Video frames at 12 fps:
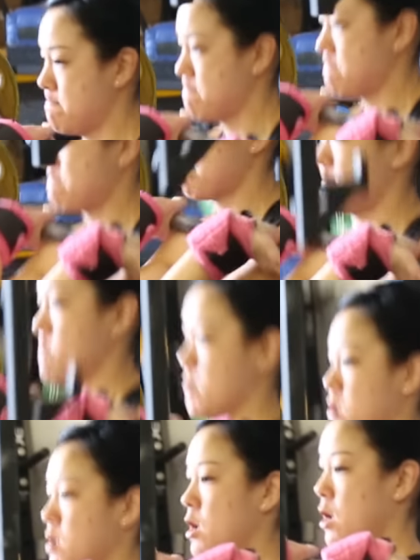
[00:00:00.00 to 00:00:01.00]
some front
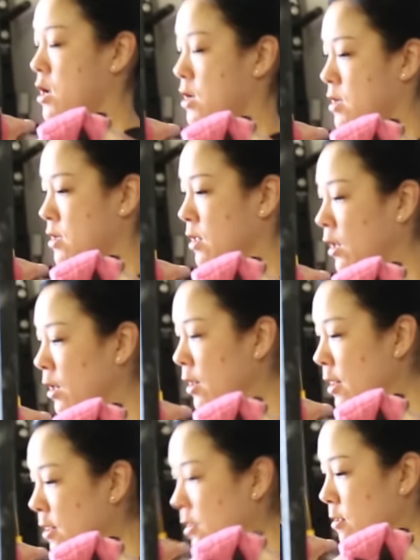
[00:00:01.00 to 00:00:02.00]
squats. The samurai.
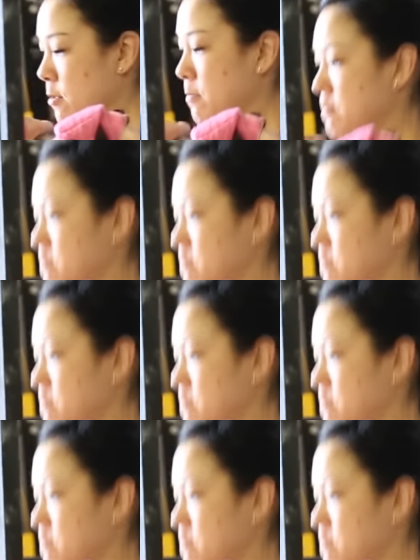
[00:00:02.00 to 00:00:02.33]
Mm-hmm.